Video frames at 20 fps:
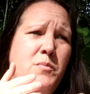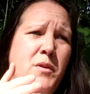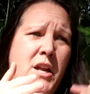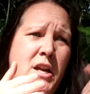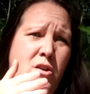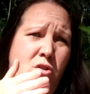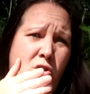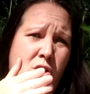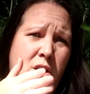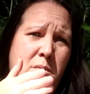but
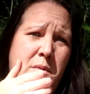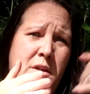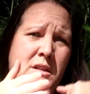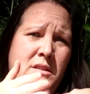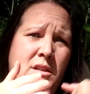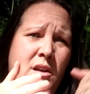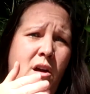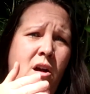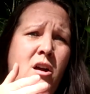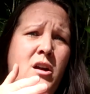I couldn't
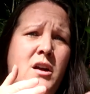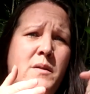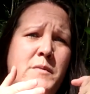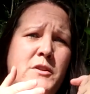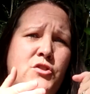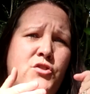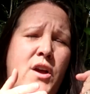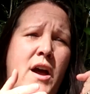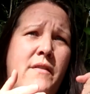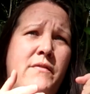because of
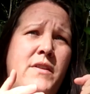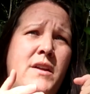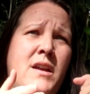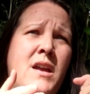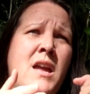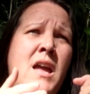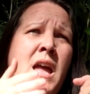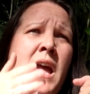oncoming traffic.